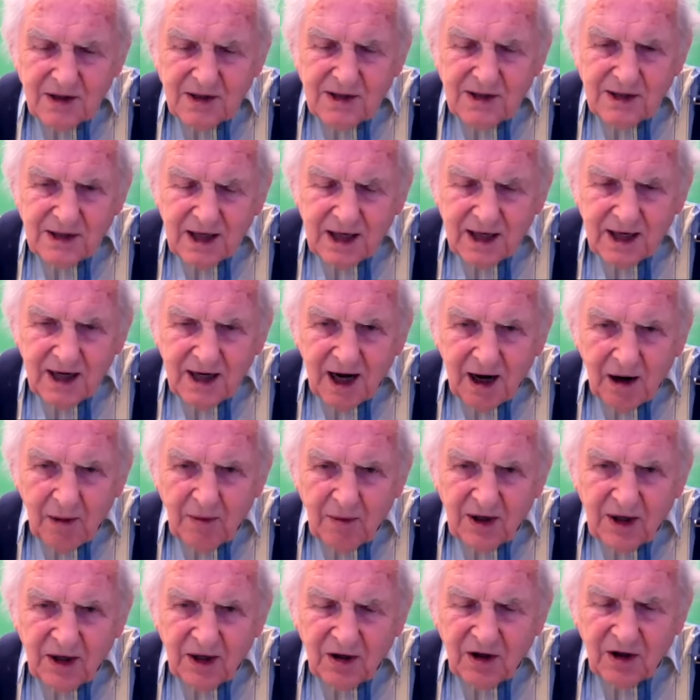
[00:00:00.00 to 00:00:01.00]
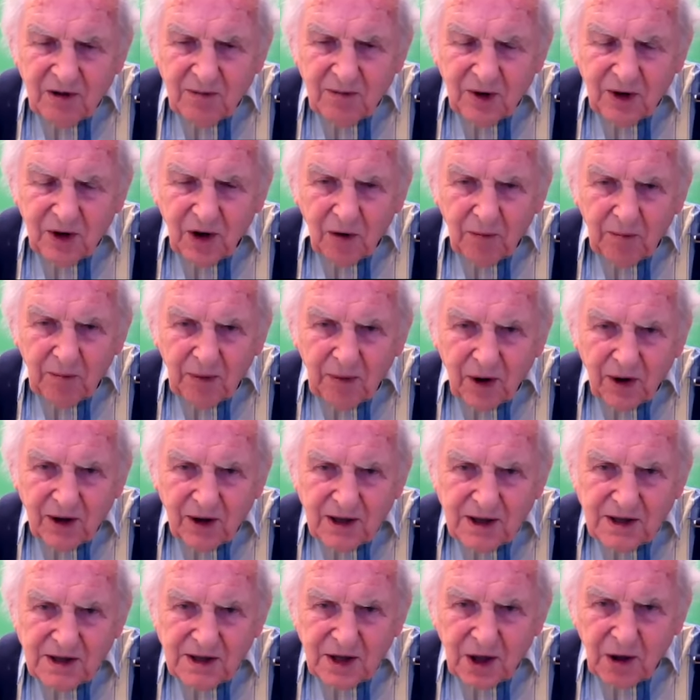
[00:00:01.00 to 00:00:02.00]
just see how many of them have got
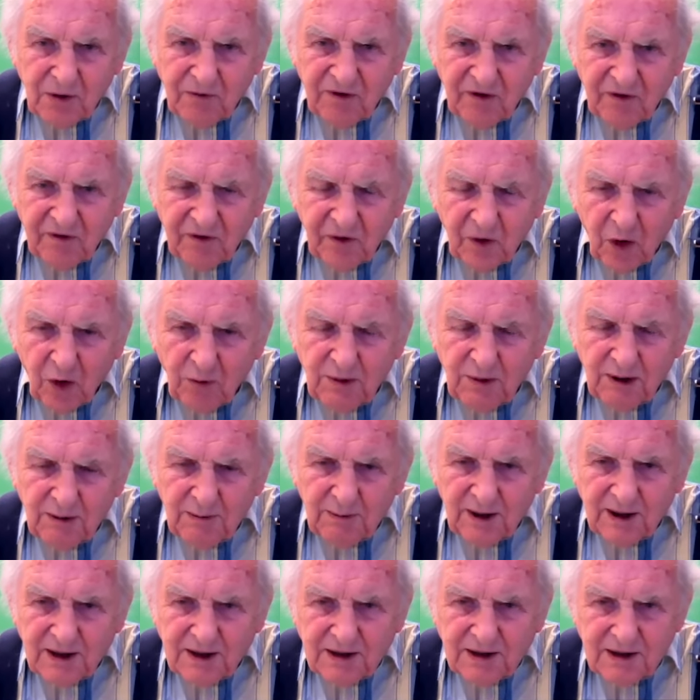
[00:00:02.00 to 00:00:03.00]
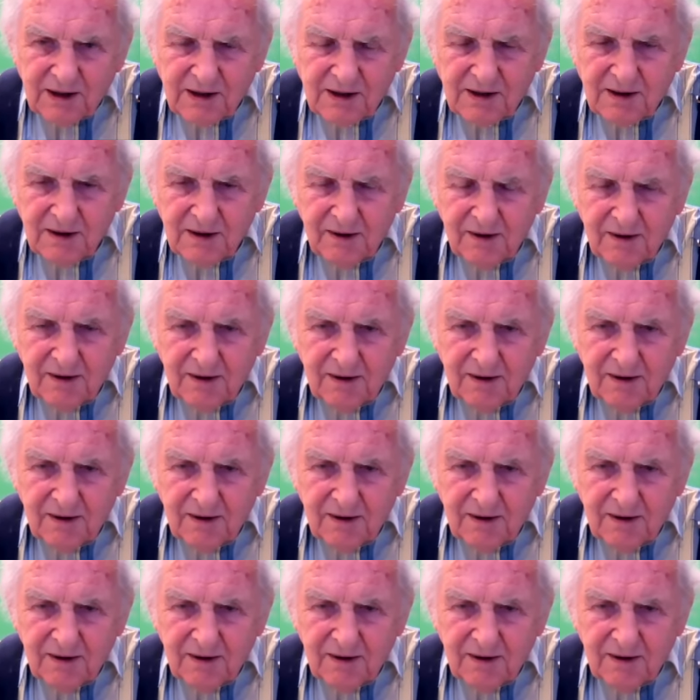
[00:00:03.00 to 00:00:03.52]
pockets over 4 millimeters.